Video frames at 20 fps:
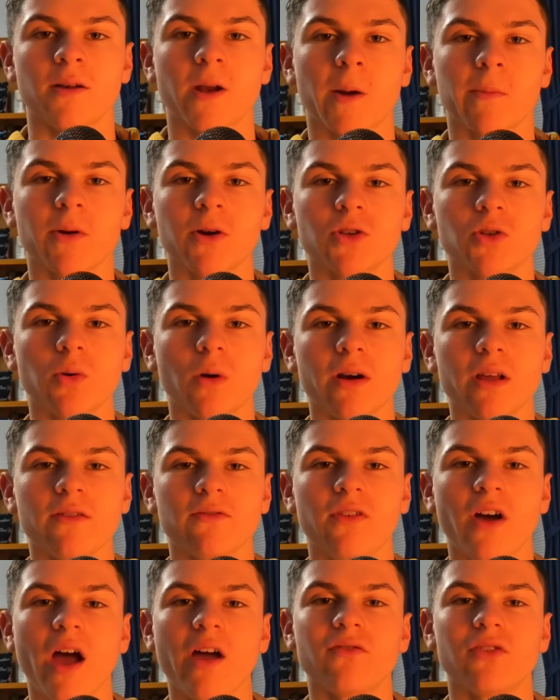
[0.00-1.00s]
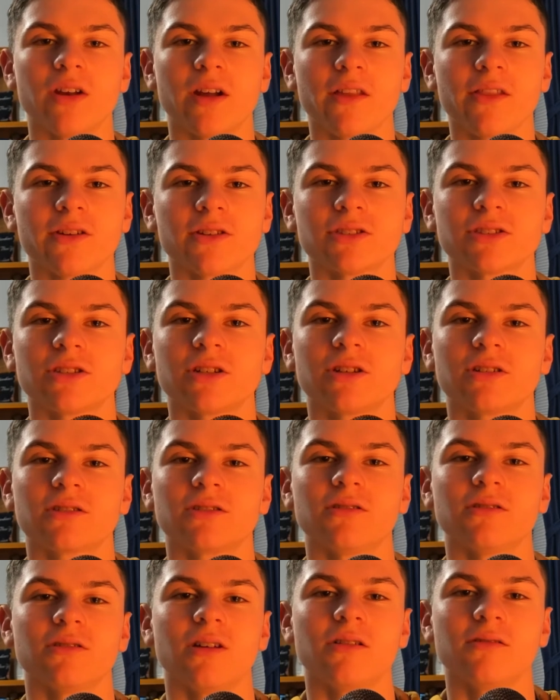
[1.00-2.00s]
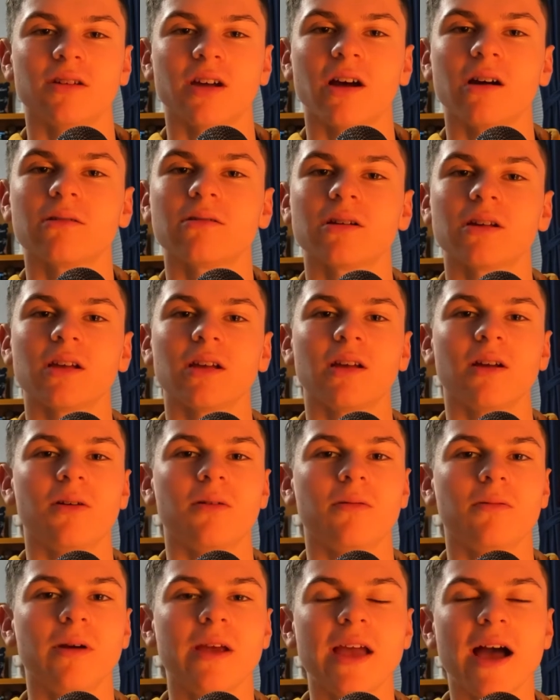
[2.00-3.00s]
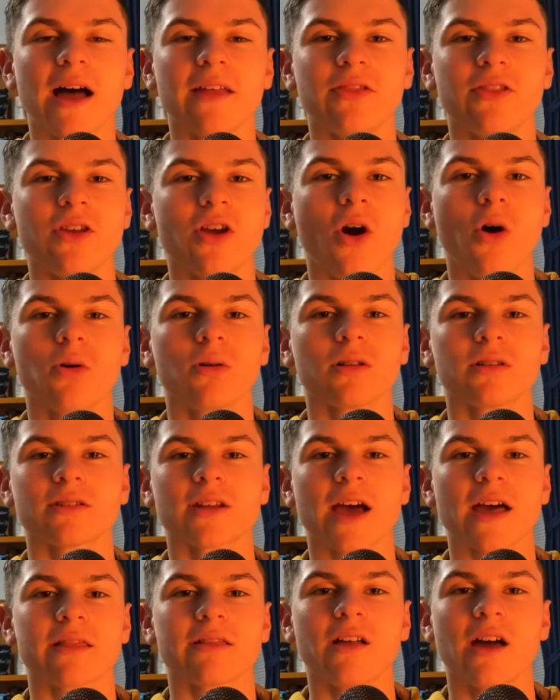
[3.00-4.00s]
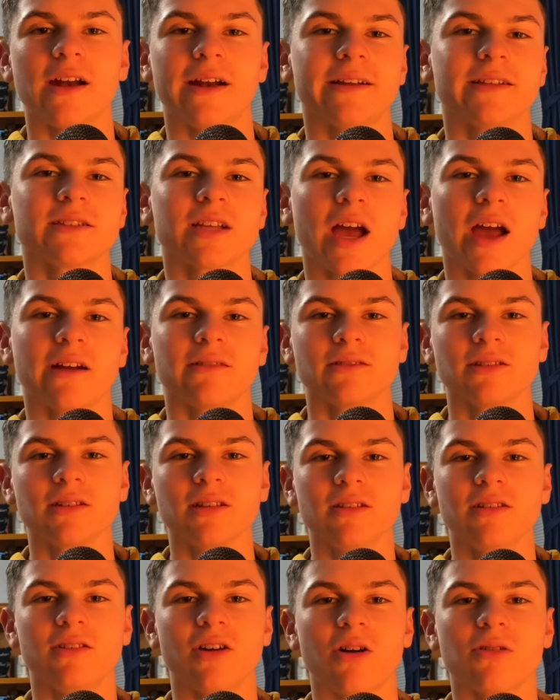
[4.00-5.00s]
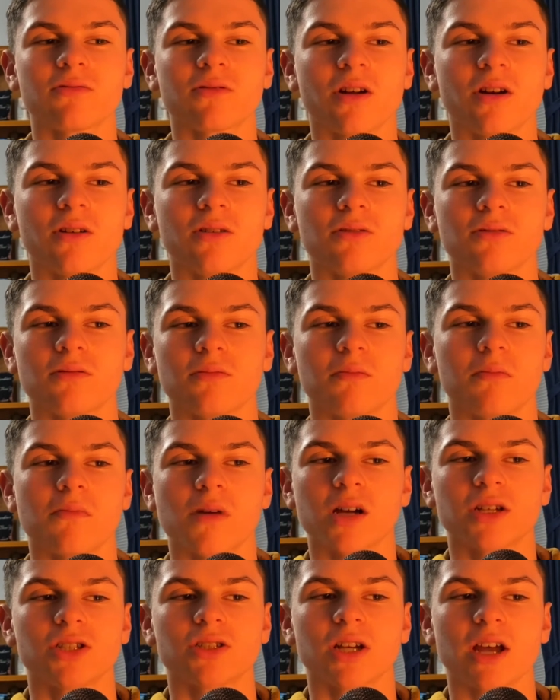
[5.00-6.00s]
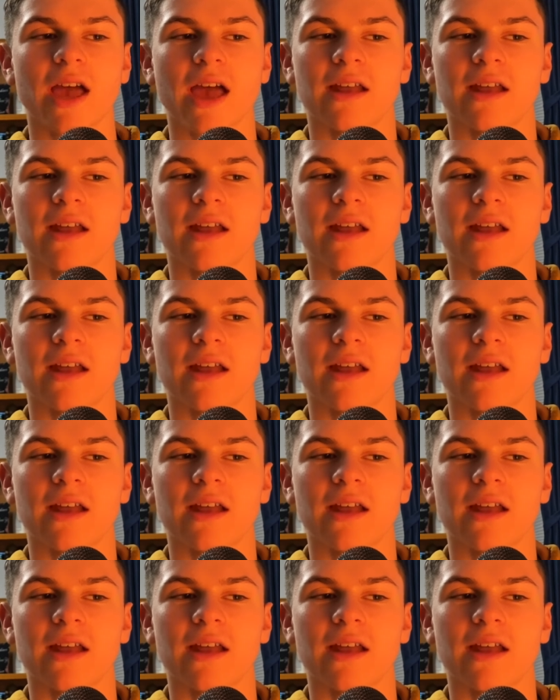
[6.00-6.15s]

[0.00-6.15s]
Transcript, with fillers: Number 25, another circle logo we got the Oakland Athletics. I really don't know much